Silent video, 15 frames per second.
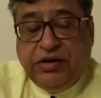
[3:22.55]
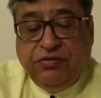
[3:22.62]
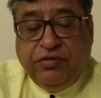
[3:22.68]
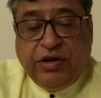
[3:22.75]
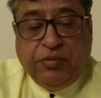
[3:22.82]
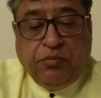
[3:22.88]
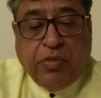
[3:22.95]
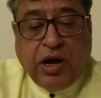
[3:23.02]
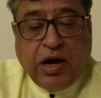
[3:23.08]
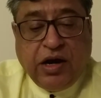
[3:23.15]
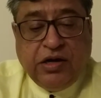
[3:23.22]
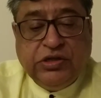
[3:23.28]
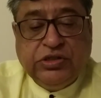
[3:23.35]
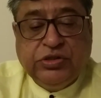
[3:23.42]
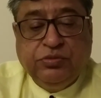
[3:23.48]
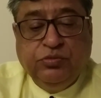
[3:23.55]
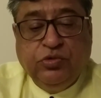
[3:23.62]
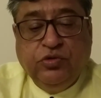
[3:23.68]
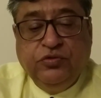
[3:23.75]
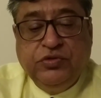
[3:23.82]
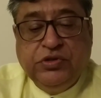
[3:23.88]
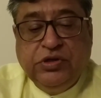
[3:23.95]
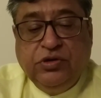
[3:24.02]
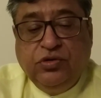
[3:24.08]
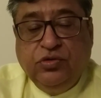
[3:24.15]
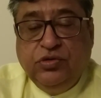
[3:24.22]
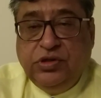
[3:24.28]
when Mars moves into